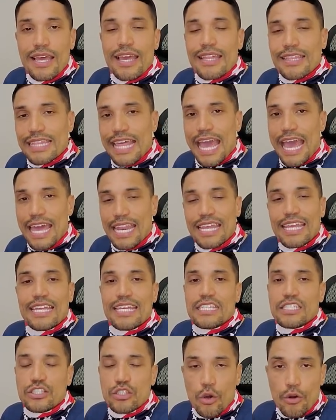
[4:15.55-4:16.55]
that
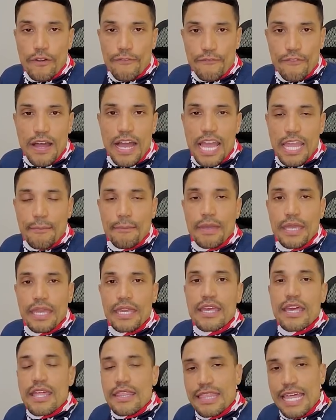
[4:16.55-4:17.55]
is notifying
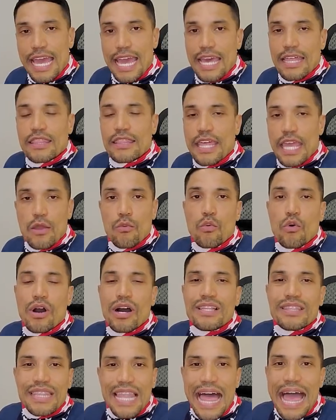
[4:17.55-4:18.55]
me that they will
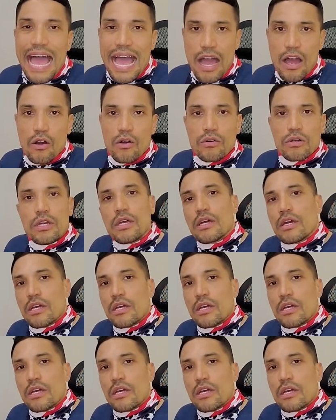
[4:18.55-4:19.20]
allow